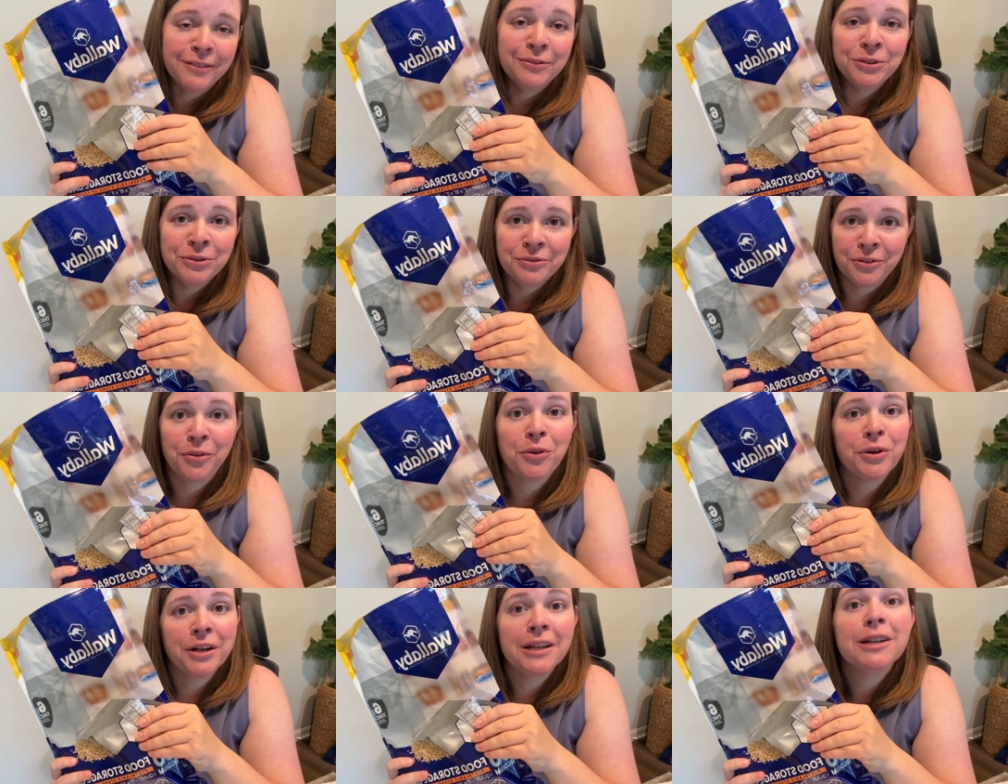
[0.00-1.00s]
food for
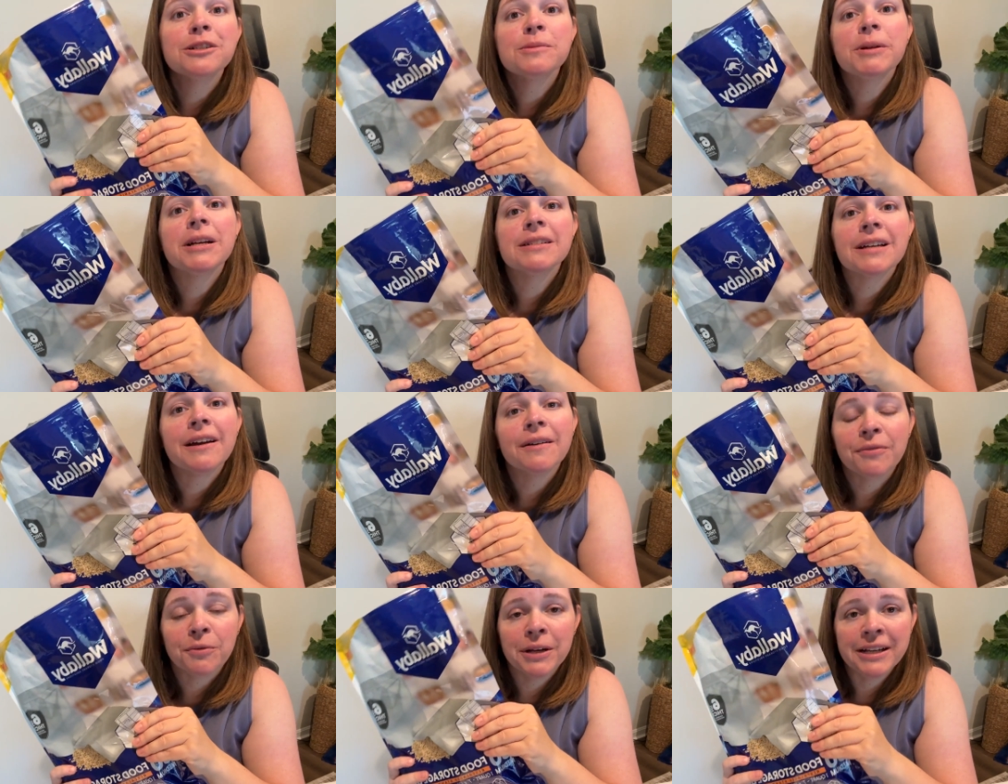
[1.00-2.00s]
30 years because I
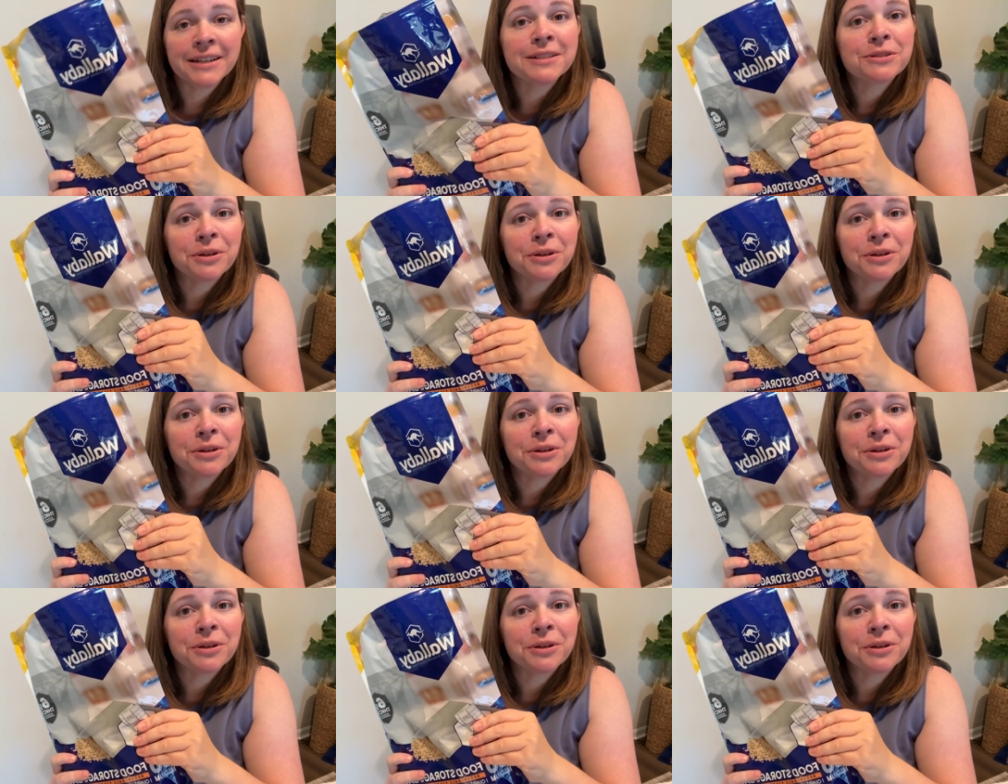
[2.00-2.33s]
have 3 kids,